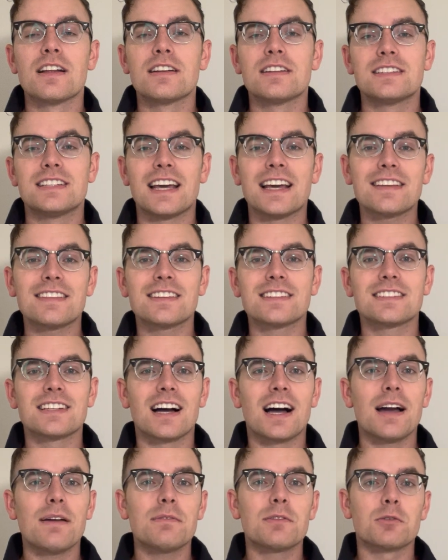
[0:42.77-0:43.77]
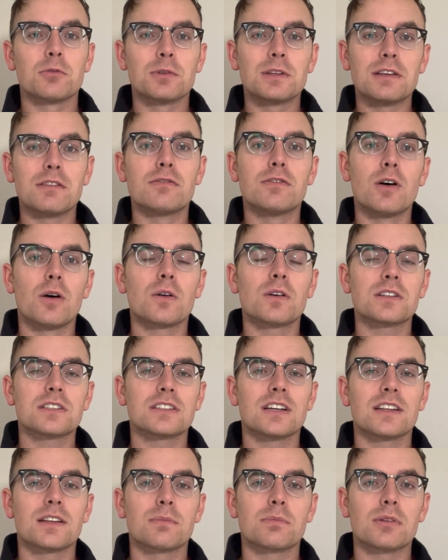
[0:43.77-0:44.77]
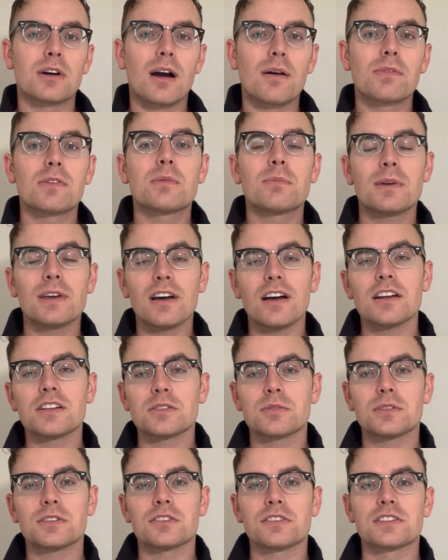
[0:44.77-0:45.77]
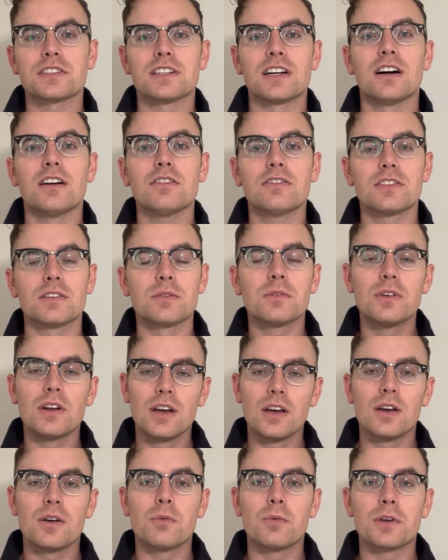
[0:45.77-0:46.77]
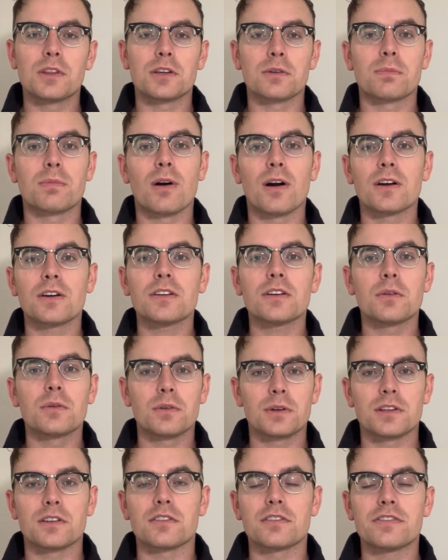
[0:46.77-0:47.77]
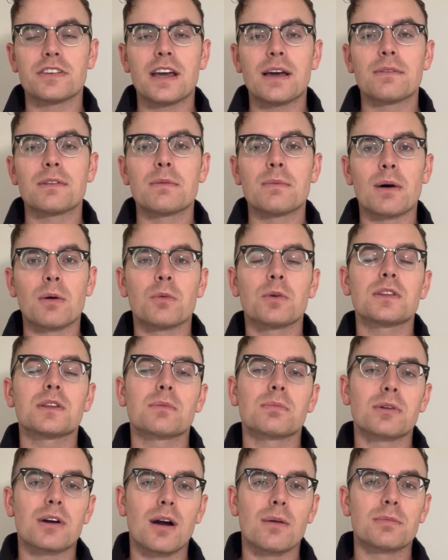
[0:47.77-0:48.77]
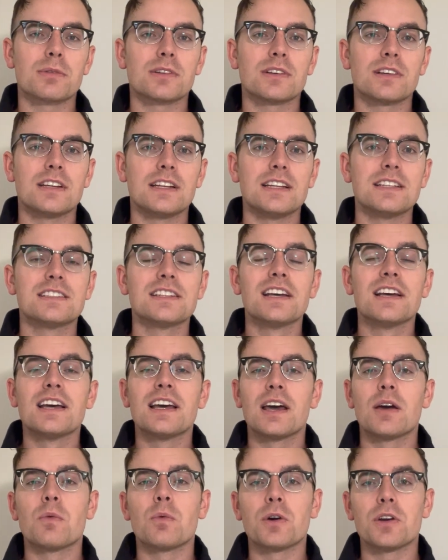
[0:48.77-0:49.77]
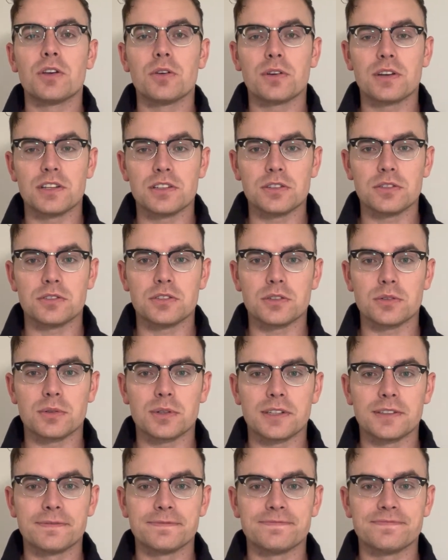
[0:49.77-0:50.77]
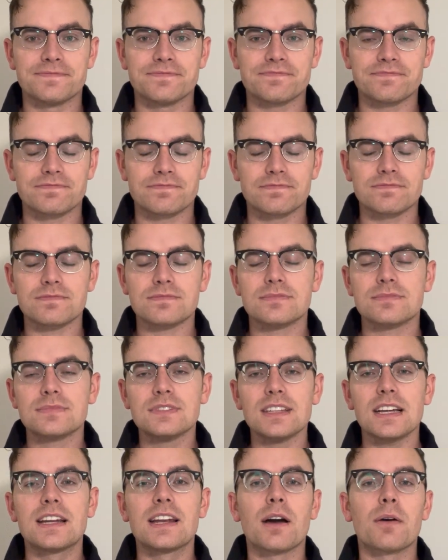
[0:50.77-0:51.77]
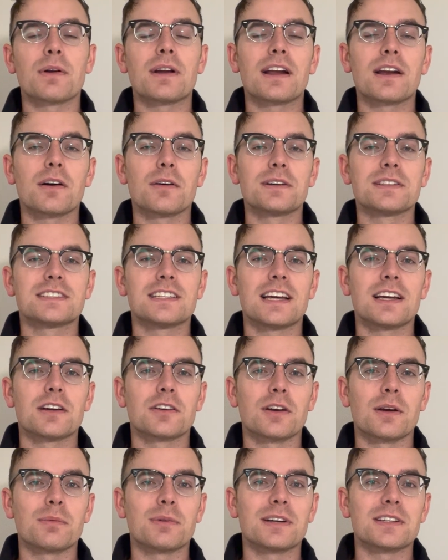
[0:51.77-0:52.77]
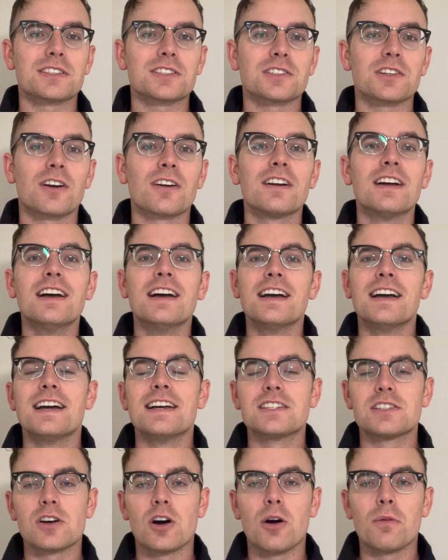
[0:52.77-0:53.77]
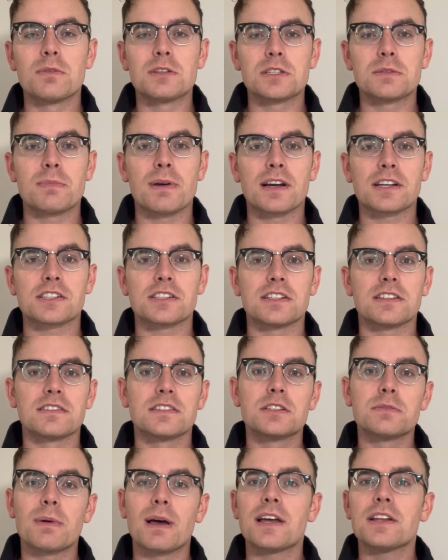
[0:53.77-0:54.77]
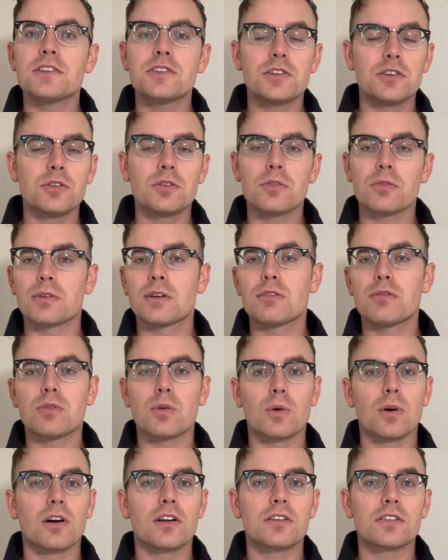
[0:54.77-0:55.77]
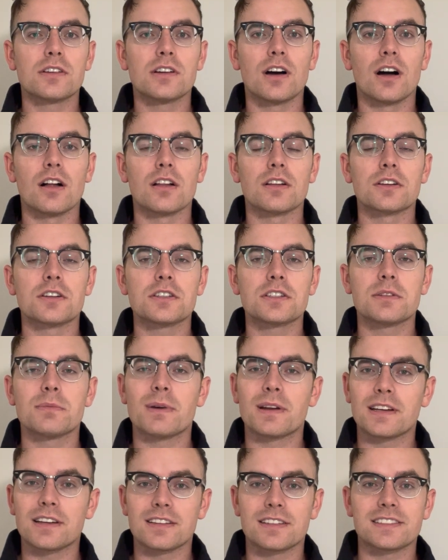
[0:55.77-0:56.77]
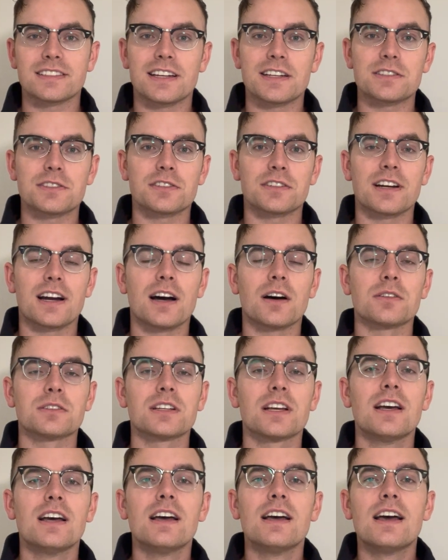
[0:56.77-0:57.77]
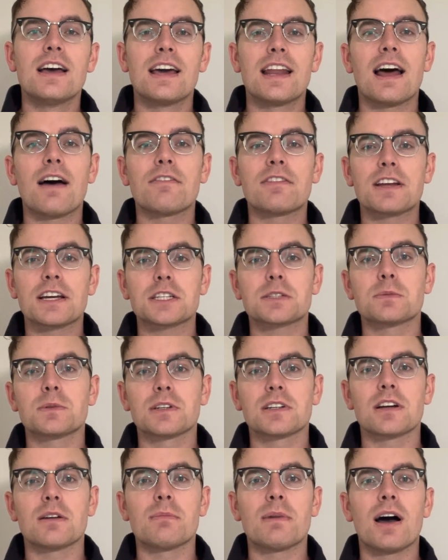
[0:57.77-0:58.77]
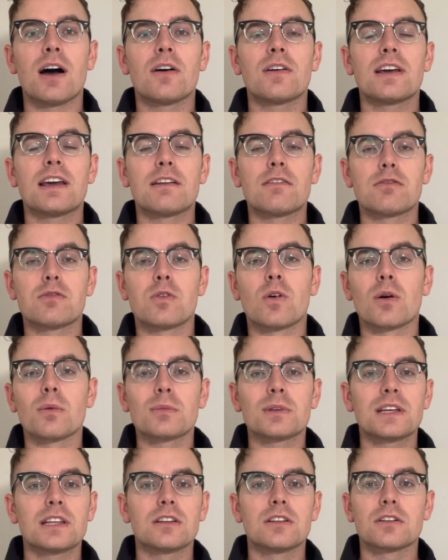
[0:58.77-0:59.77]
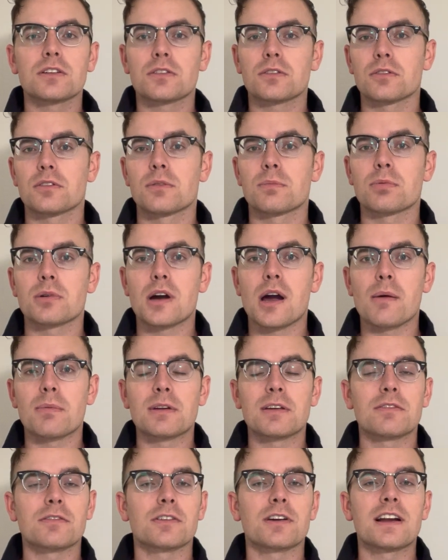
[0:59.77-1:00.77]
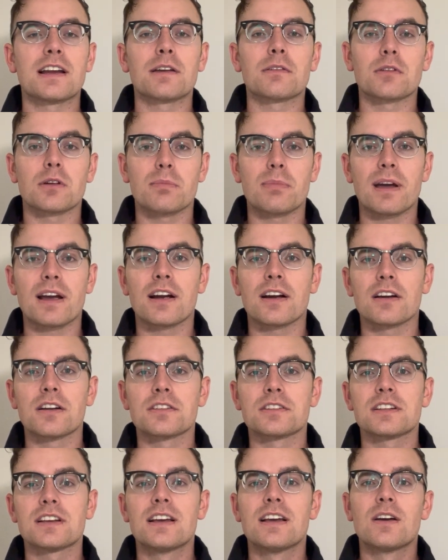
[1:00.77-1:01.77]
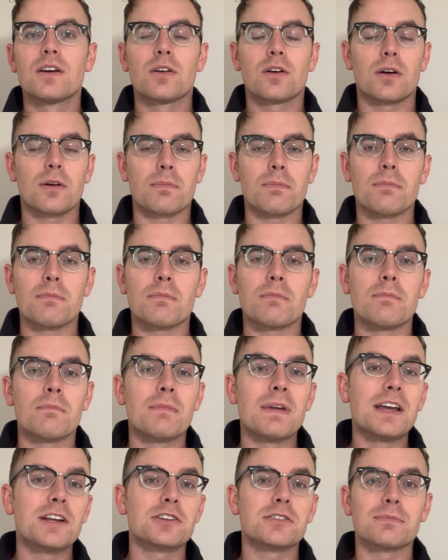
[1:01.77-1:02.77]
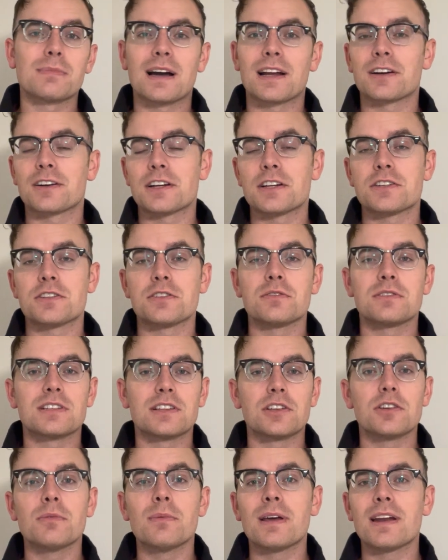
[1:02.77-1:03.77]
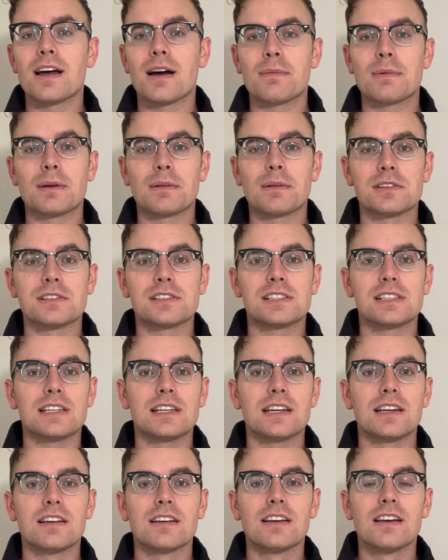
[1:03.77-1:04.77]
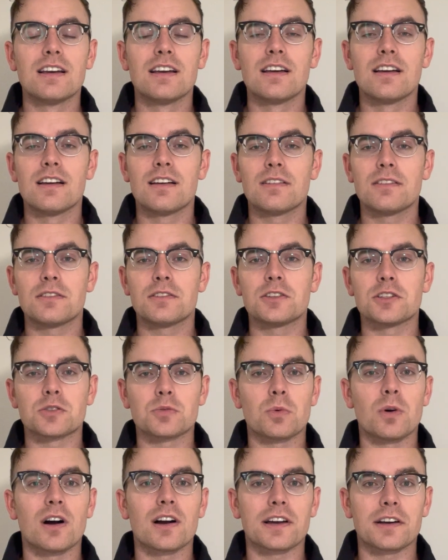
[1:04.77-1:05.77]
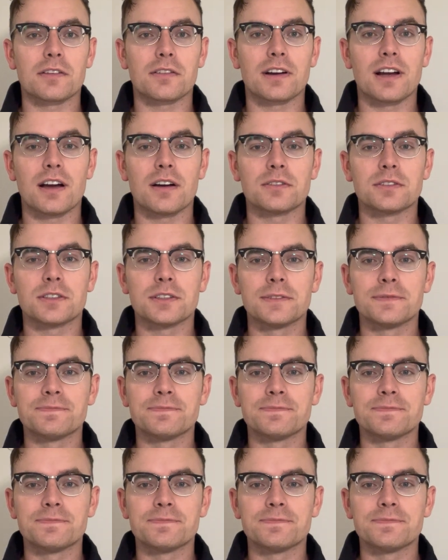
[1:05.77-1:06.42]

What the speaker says: Take the time to really focus on the property. Be honest with yourself and with your partner or with your family about what the property needs and what you can do to it. Now, what I'd always say a great place to start is a home inspection. Spend $200, $300, $400, depending on the size of your house, and have an expert come out and formally look through the property for any repairs or major minor issues that you may not be see just walking around.